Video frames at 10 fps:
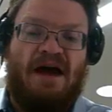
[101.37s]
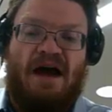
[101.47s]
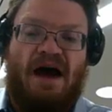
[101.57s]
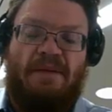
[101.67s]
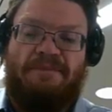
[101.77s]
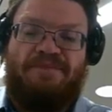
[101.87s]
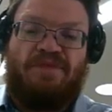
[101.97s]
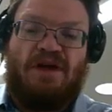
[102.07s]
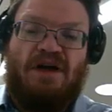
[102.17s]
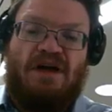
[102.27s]
And
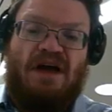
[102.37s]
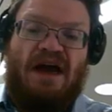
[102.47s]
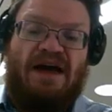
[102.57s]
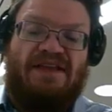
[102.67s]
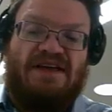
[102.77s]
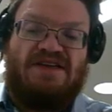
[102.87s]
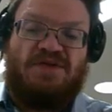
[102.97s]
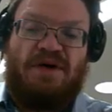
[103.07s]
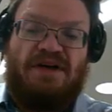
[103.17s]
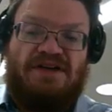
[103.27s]
the easiest
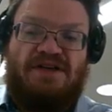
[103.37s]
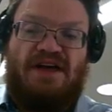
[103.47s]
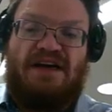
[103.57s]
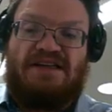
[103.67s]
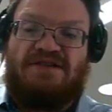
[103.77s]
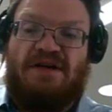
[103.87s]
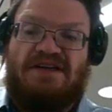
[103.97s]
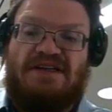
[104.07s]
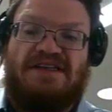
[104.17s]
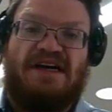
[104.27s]
way to do that is to
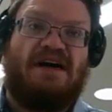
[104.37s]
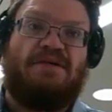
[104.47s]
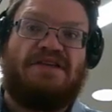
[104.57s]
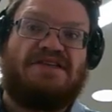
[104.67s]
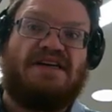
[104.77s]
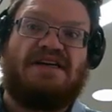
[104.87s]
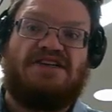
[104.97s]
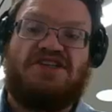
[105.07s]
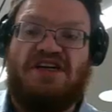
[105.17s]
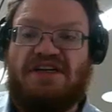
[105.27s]
actually start with a second
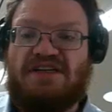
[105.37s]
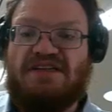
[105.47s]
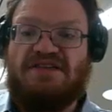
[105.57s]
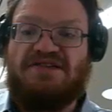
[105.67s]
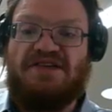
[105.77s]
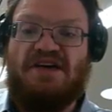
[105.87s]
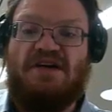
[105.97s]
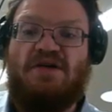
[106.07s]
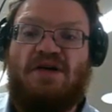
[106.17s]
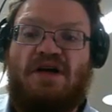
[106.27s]
sheet. So
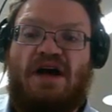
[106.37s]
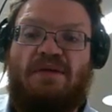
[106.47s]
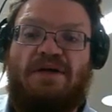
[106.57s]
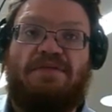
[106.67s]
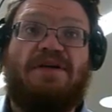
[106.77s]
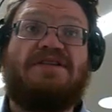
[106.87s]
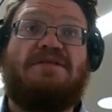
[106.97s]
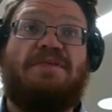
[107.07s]
I'm going to press the